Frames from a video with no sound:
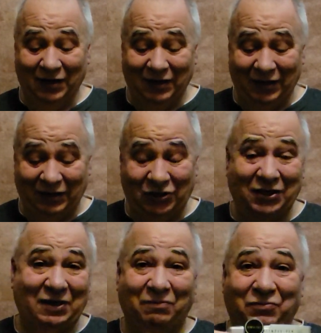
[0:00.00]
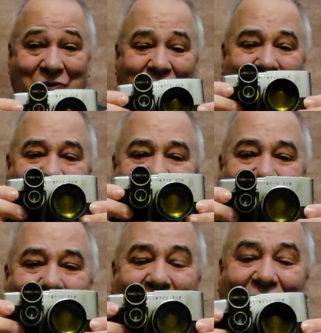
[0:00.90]
It's just a
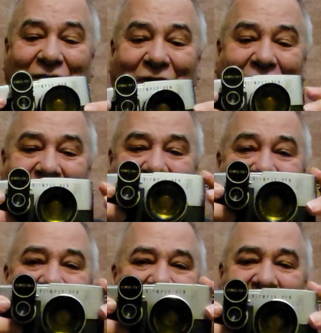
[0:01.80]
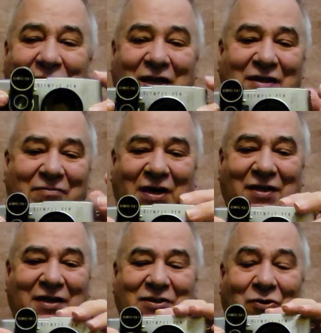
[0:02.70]
beautiful work of art. You see what I mean by
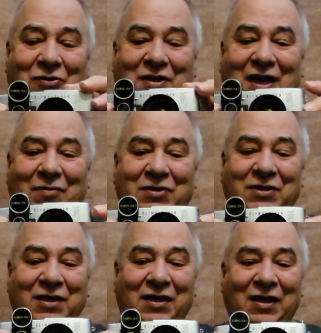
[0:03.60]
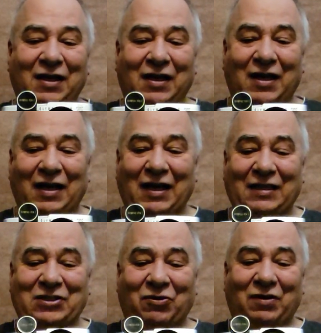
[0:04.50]
these old cameras?
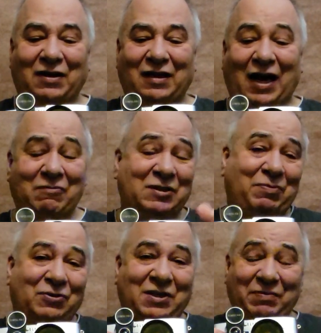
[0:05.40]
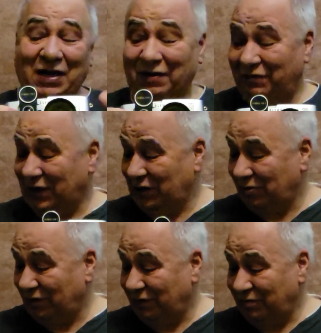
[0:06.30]
And so I was supposed to make a
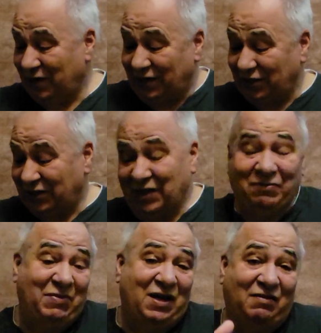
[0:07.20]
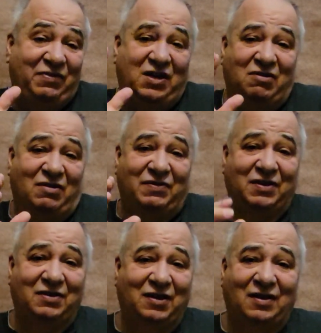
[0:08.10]
video of it, but I just didn't make a video of
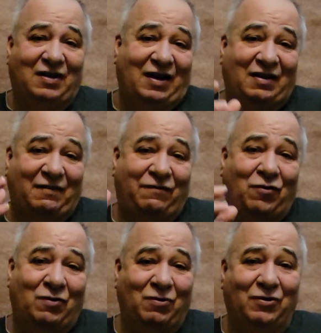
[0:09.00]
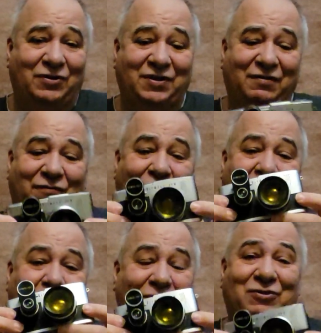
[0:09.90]
it. I got 4 rolls
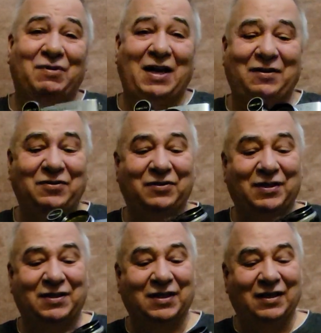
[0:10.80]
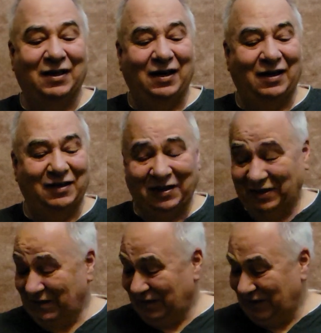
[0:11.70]
ran through this. And